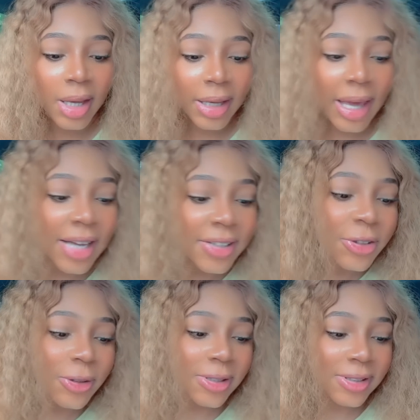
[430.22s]

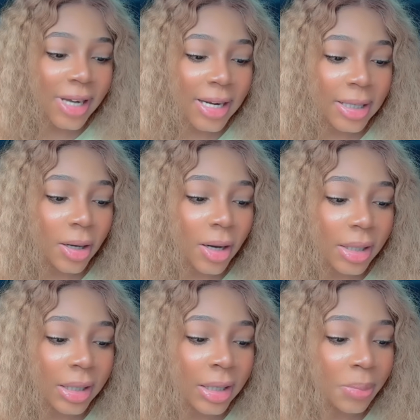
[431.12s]
Cast your anxiety
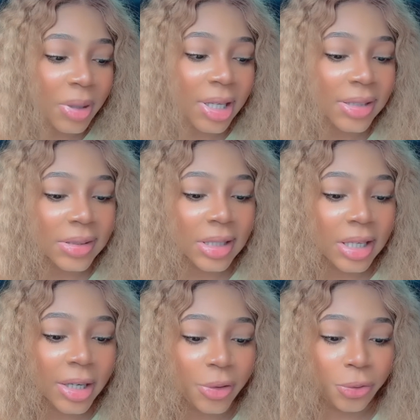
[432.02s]
on him because he
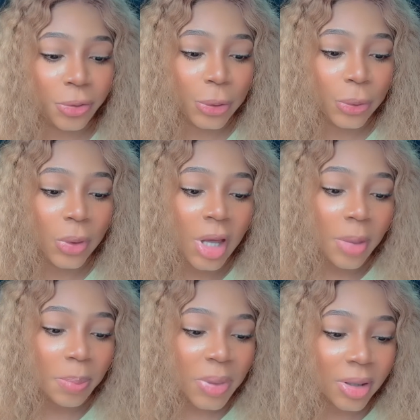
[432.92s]
cares for you.
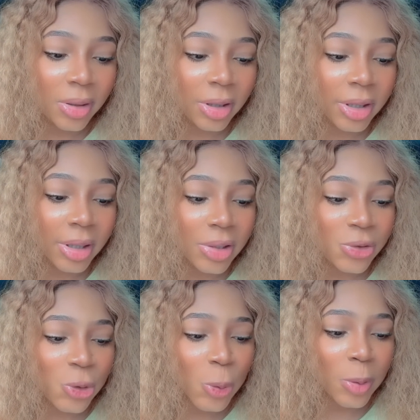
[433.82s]
Be alert and
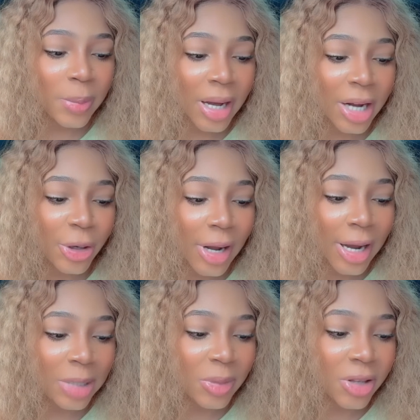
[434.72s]
sober mind. Your
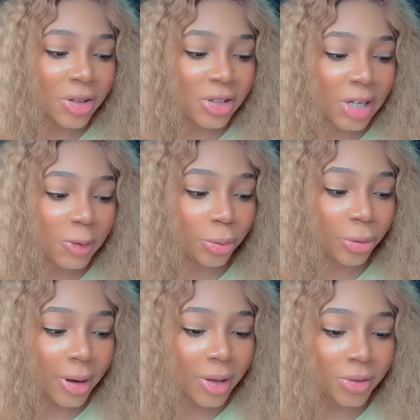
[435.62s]
enemy, the devil,
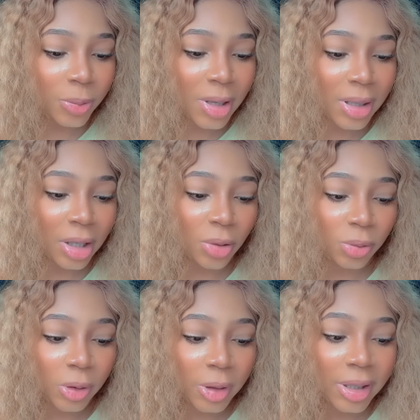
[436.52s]
prowls around like a
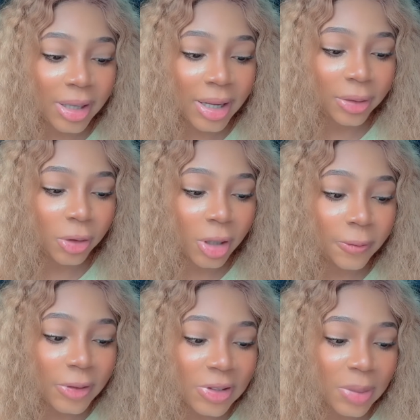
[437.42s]
roaring lion looking
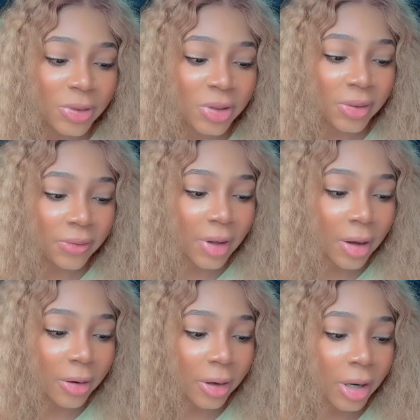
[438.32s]
for someone to
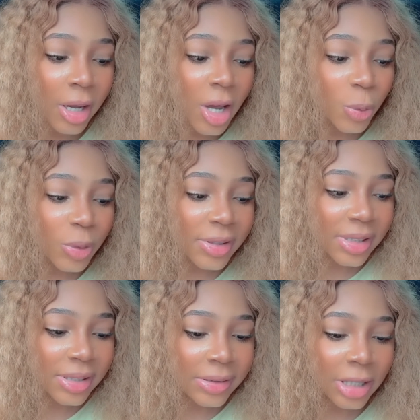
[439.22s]
devour.
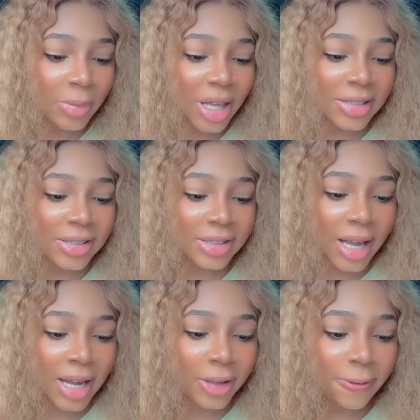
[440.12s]
Resist him and
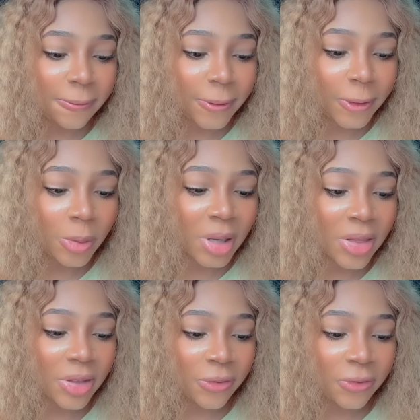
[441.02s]
standing firm
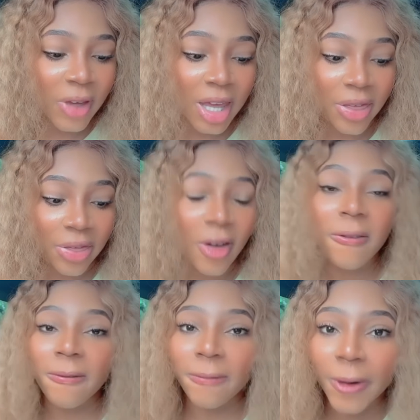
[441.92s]
in the faith
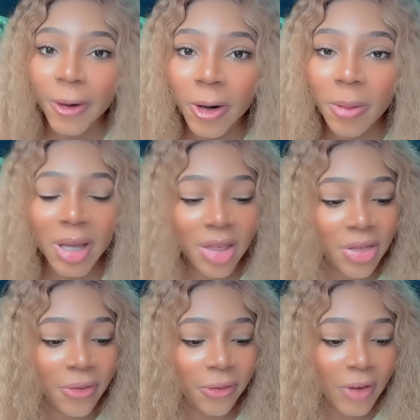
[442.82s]
firm in
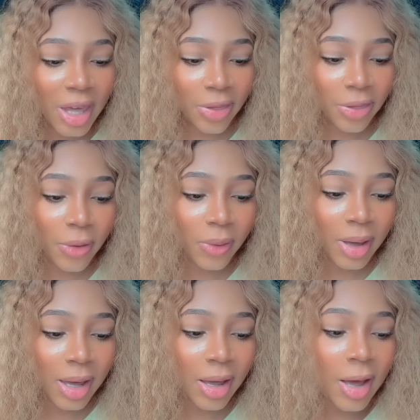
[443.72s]
the faith,
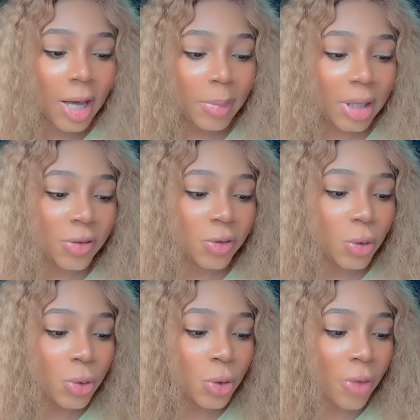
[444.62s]
okay? Because
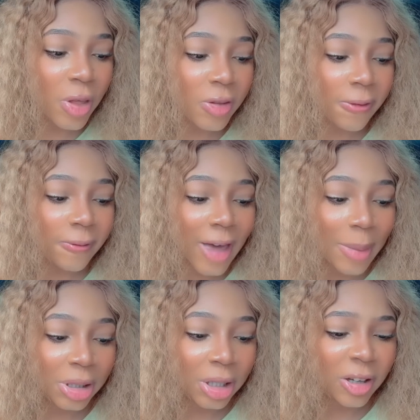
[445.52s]
you know that the
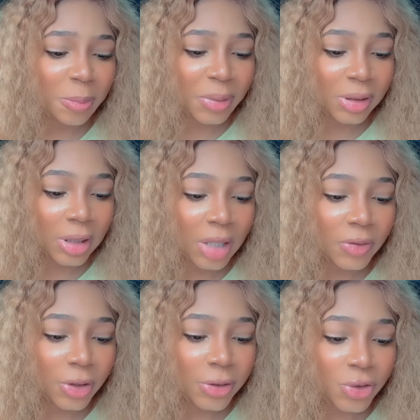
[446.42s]
family of
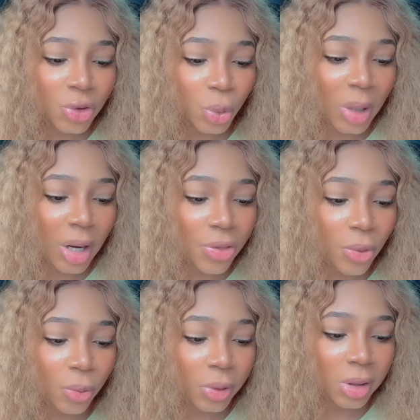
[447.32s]
believers throughout
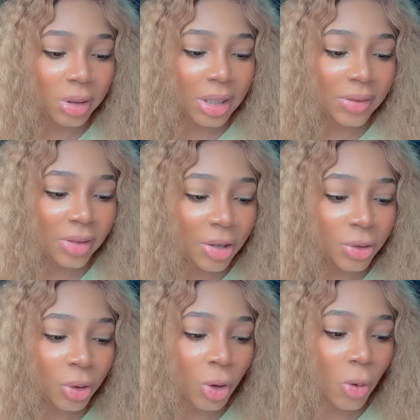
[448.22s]
the world is
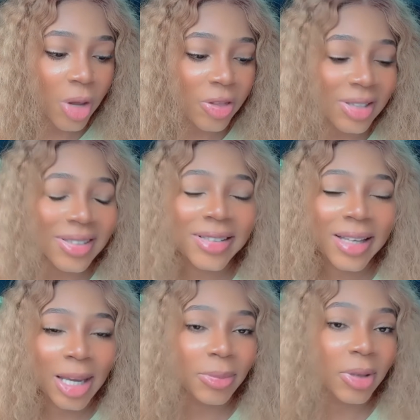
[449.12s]
undergoing the
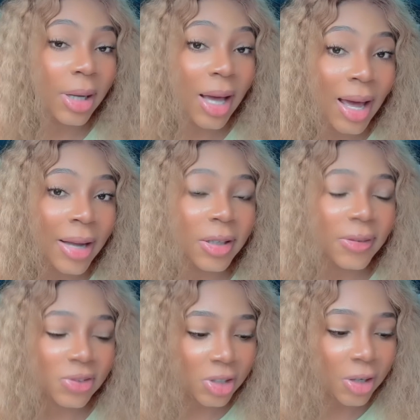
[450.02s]
same kind
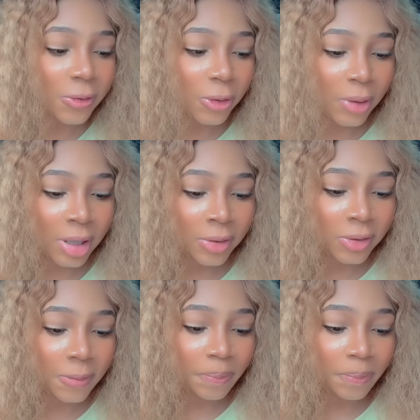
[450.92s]
of sufferings.